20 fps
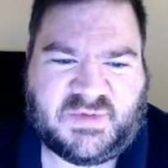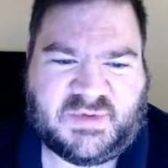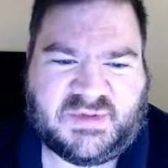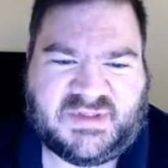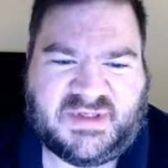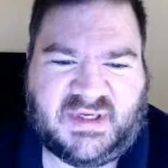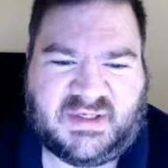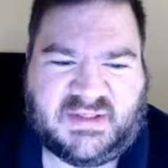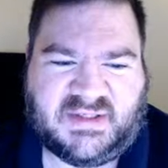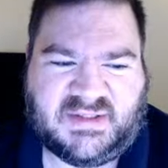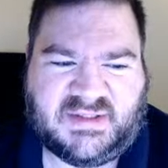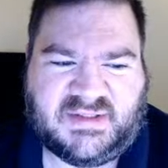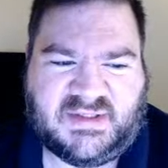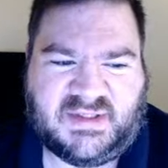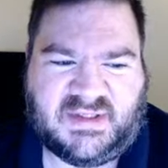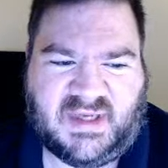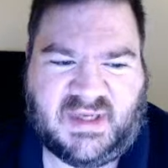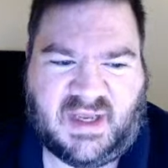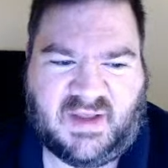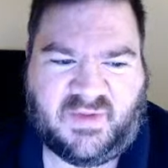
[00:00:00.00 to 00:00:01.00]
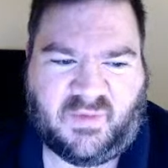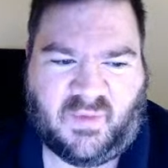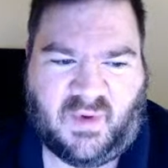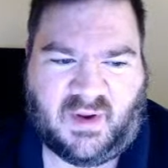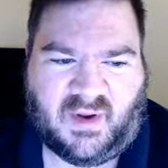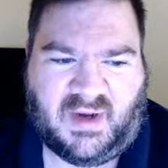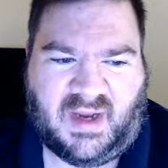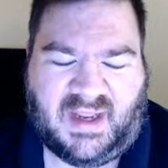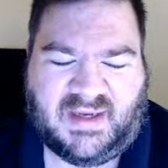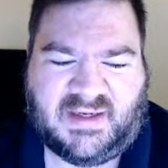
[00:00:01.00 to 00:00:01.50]
was sentenced to death
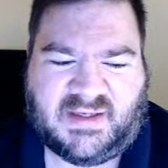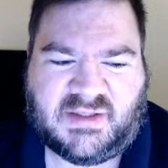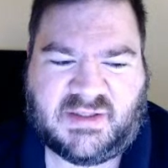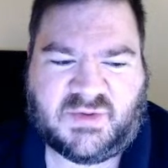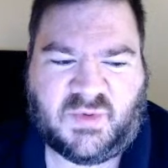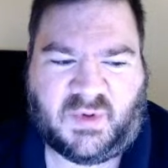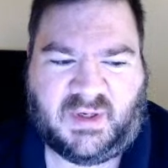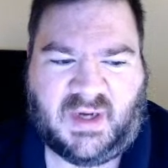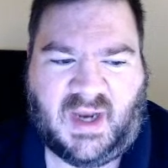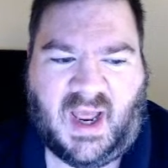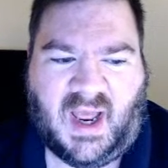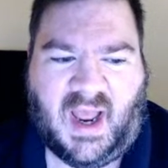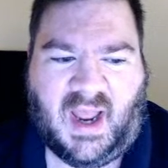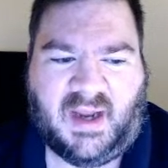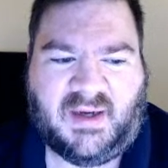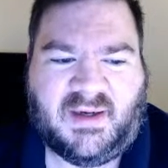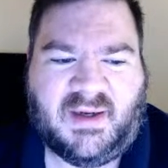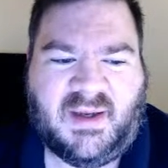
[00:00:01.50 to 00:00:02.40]
around AD 29.